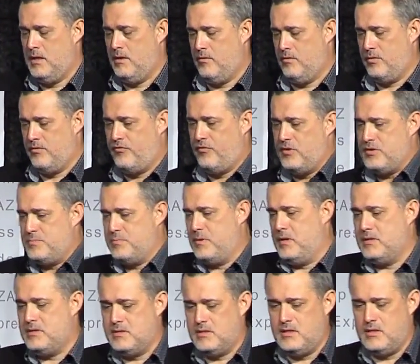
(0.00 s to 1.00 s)
Yeah, well, the first
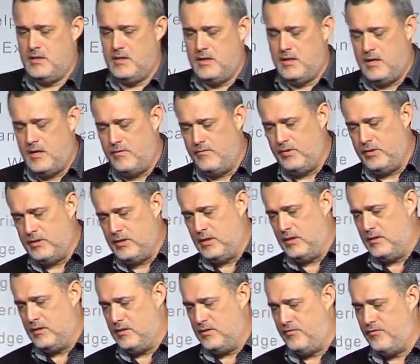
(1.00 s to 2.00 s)
place,
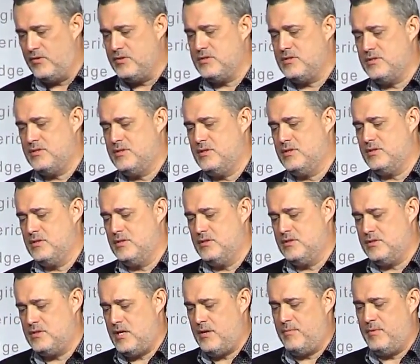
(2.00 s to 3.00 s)
the first decision
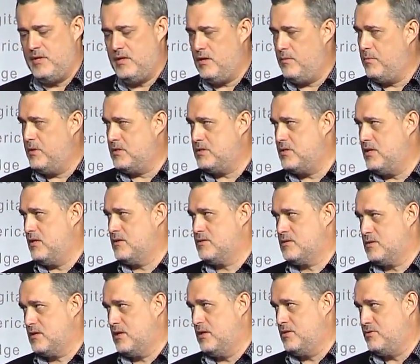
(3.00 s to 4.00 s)
is how much
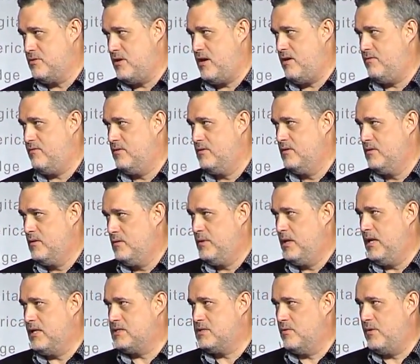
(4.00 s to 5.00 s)
sales is it going to drive. I
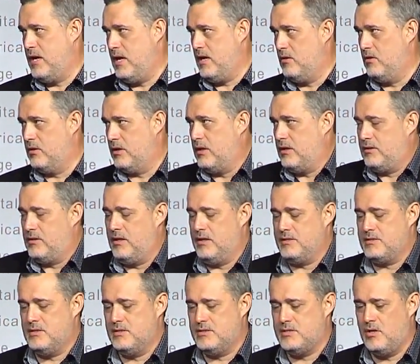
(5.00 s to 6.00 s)
mean, that's the way I look at
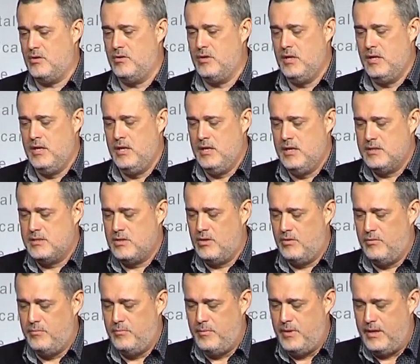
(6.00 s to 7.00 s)
things. And
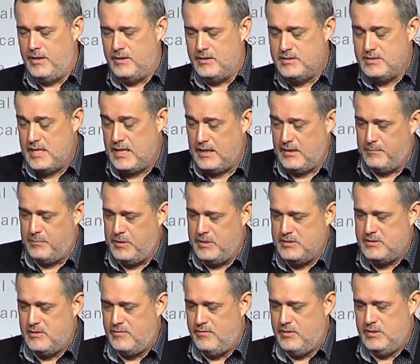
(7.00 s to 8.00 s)
and the second
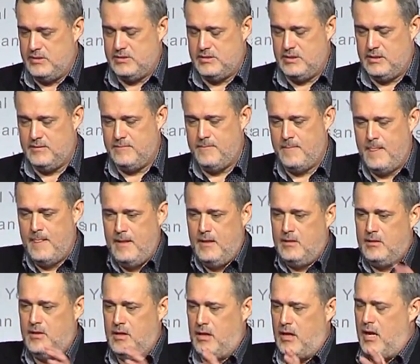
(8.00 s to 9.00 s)
piece of it is then,
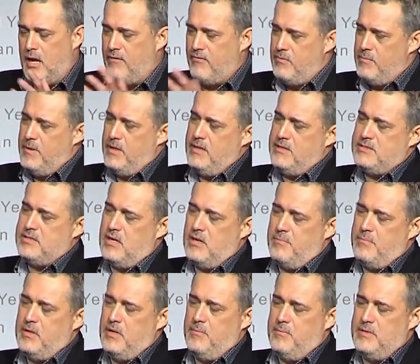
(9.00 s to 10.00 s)
look, everybody that's in
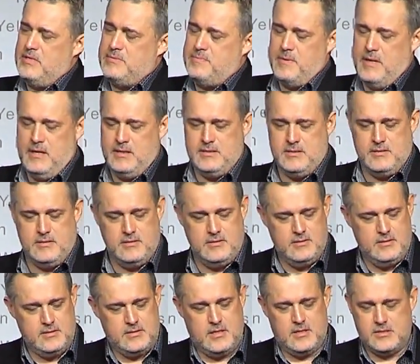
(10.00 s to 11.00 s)
our B2B space
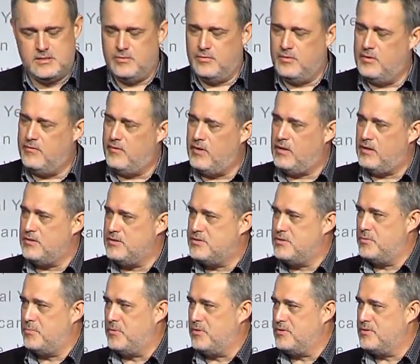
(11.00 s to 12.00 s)
is also one of our
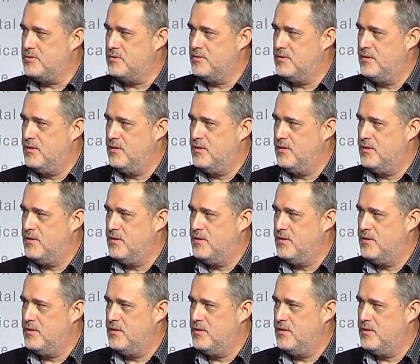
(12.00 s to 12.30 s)
consumers.